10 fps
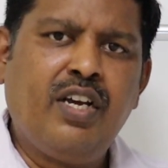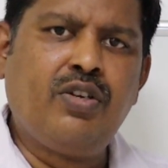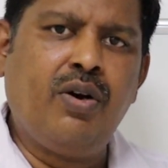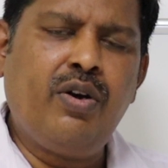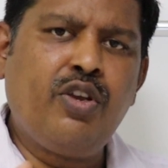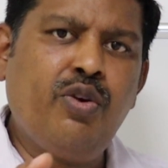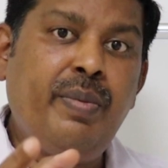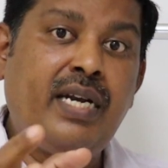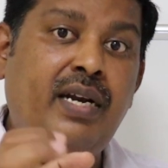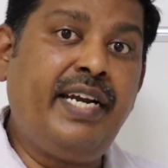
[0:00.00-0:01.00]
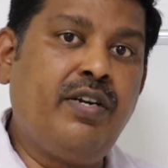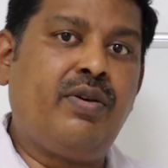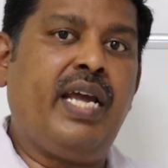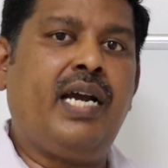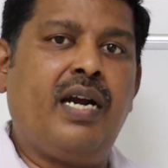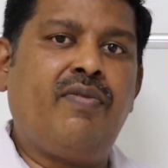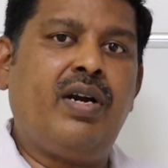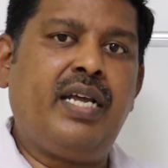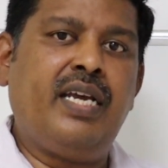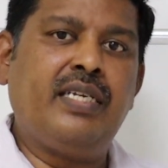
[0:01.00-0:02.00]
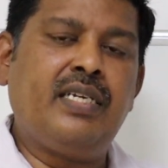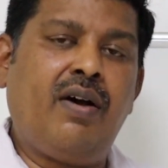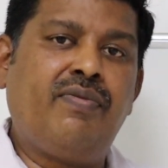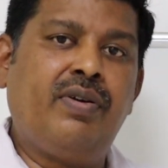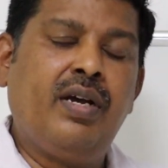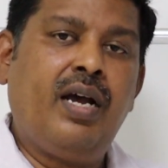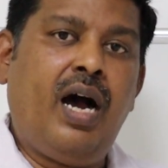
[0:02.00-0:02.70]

So you may try to take advantage of